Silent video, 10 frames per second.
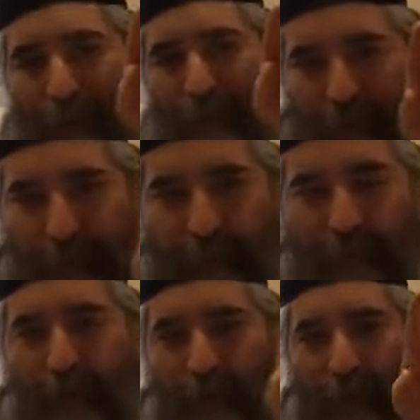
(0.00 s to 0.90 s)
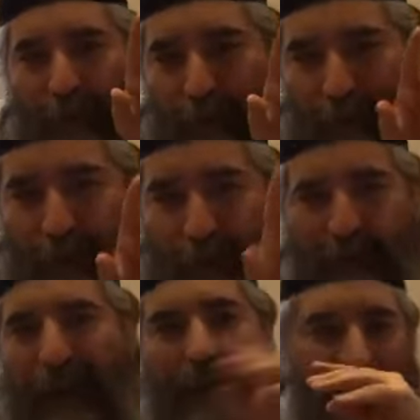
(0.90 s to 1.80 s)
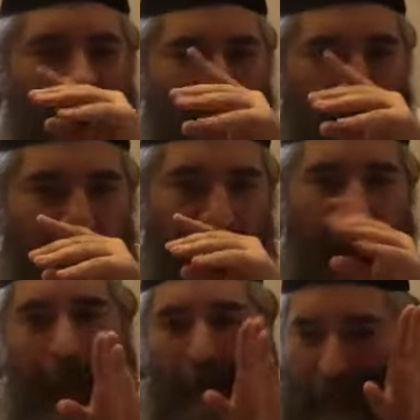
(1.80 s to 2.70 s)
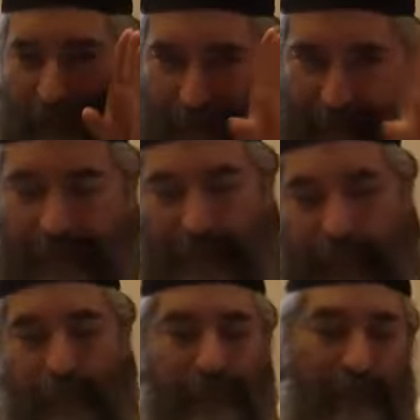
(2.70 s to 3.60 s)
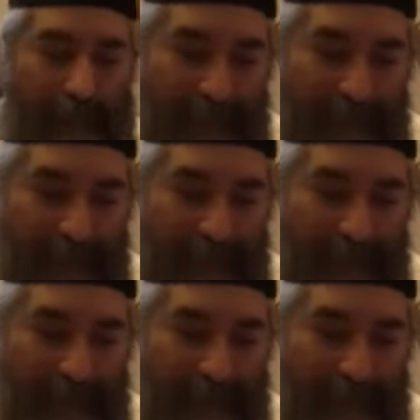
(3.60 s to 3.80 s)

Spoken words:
through the cracks of the house, inside the house.